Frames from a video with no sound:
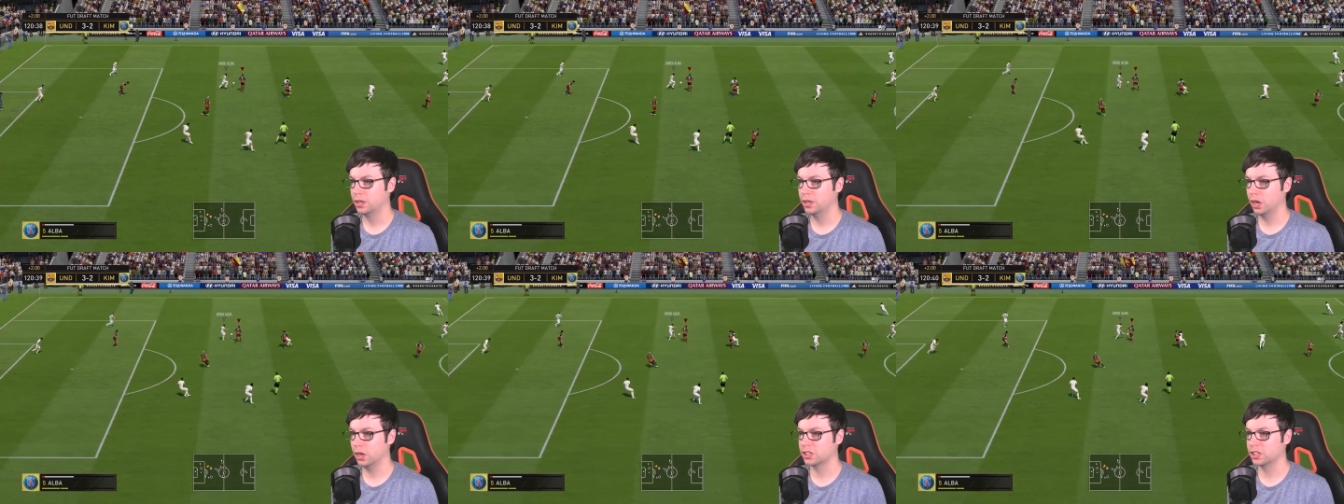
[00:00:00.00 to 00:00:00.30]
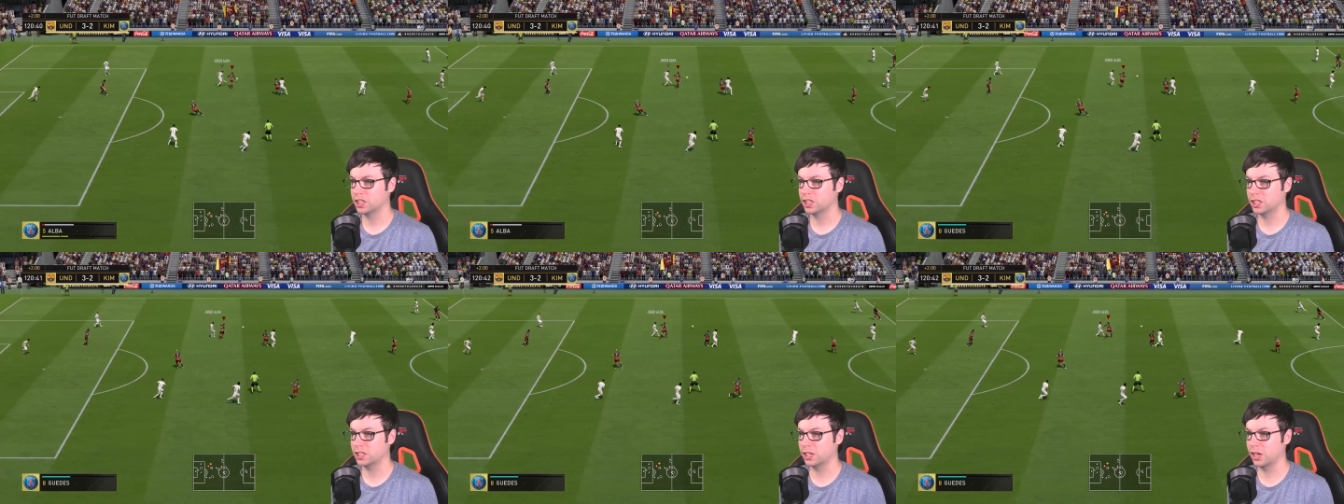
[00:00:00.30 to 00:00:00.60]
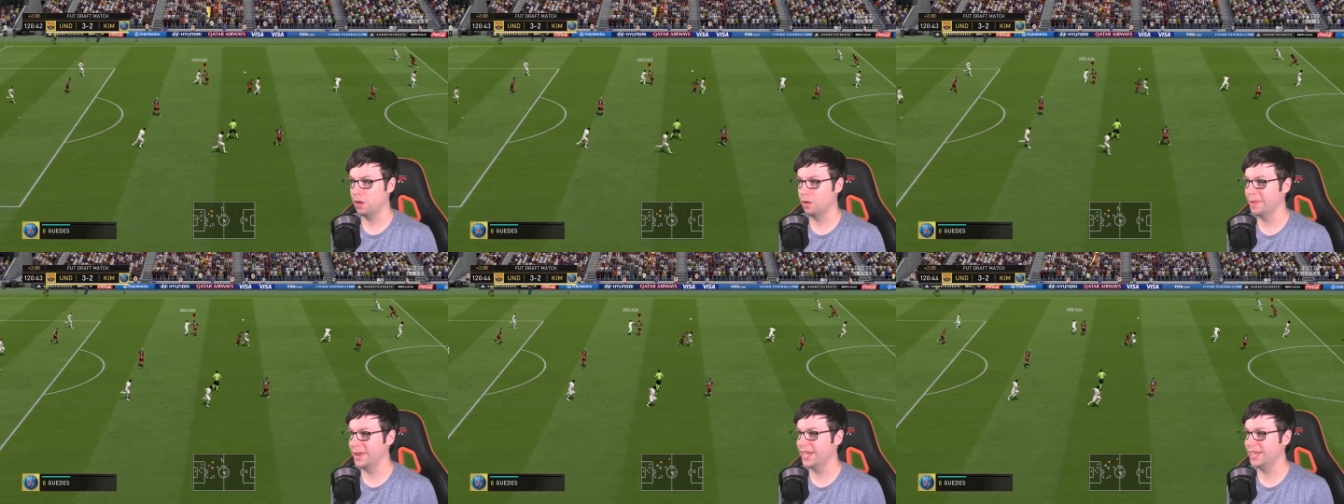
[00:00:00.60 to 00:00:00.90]
We've got
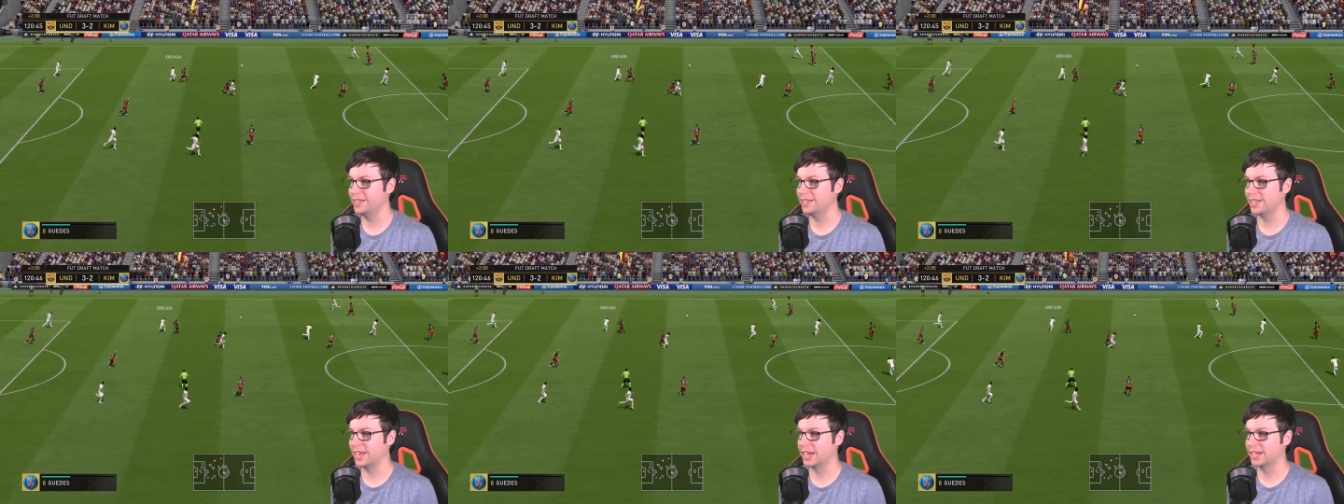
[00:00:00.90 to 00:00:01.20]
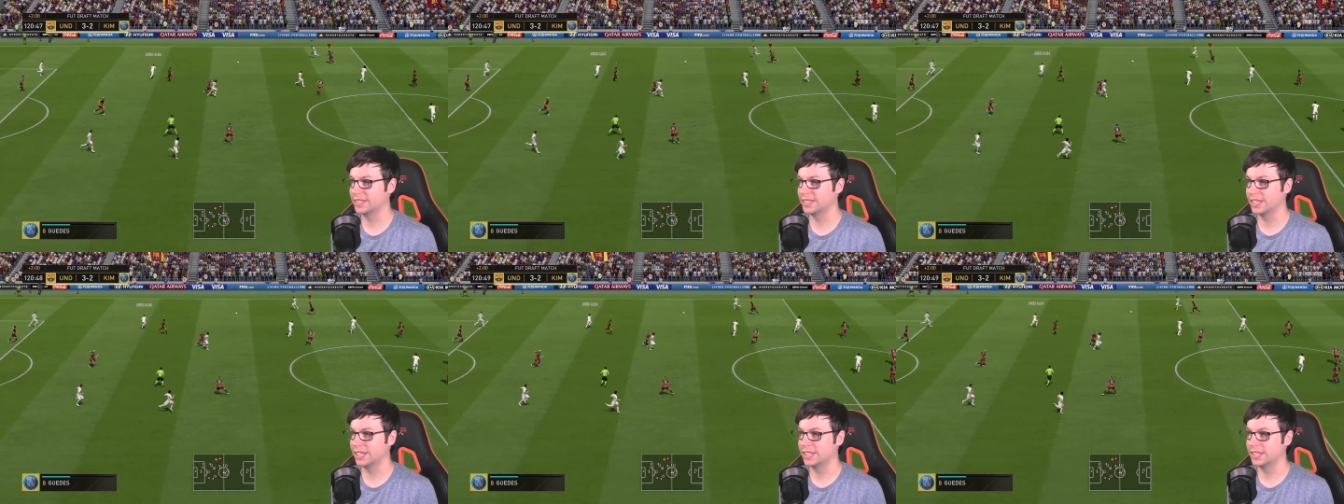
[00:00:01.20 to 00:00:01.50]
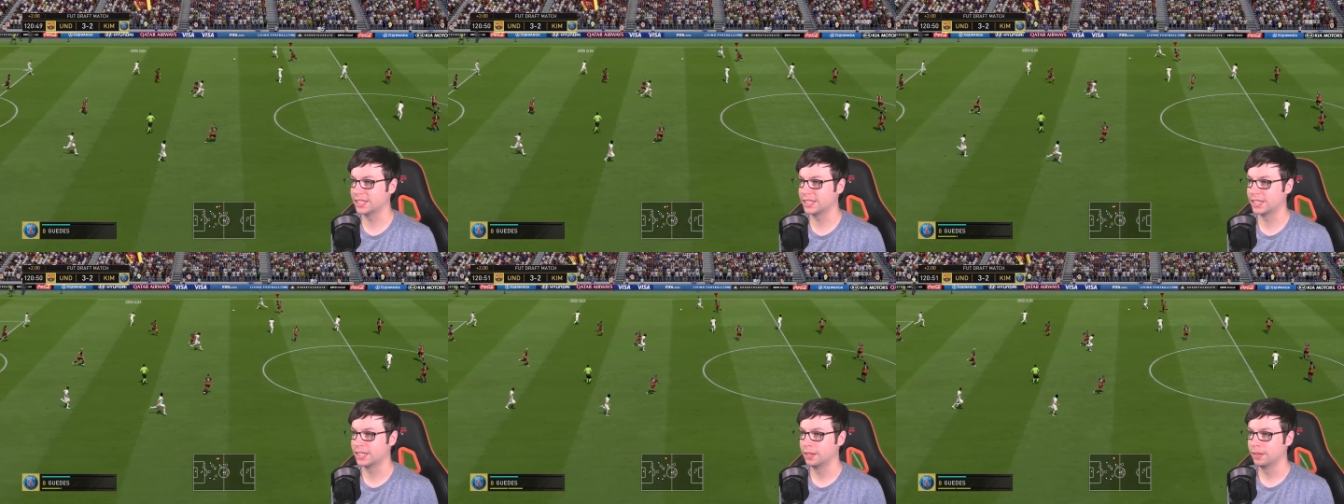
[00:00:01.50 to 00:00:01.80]
so many
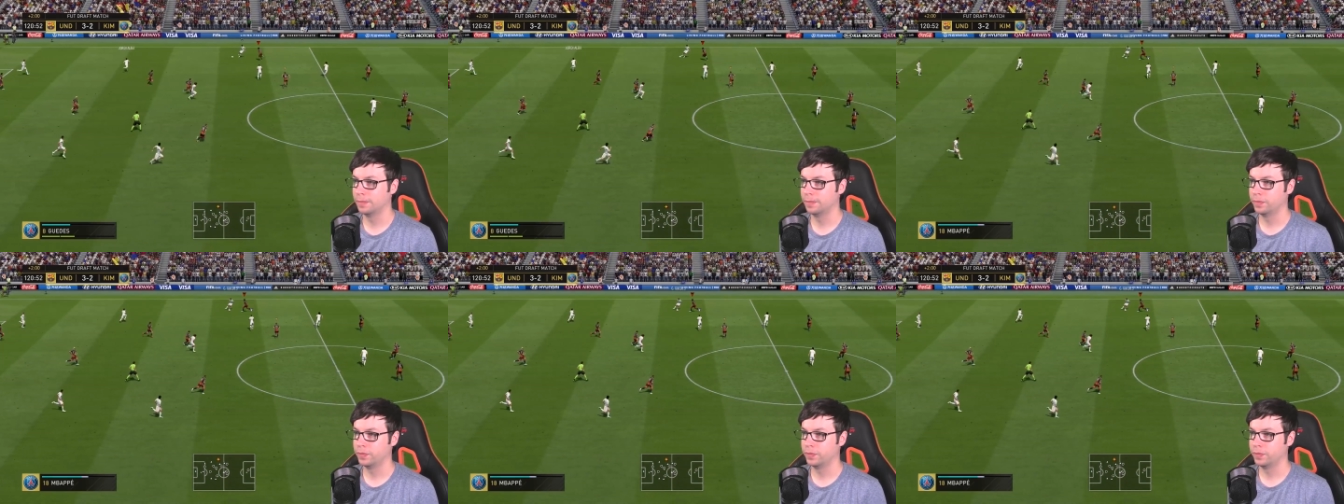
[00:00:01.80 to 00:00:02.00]
chances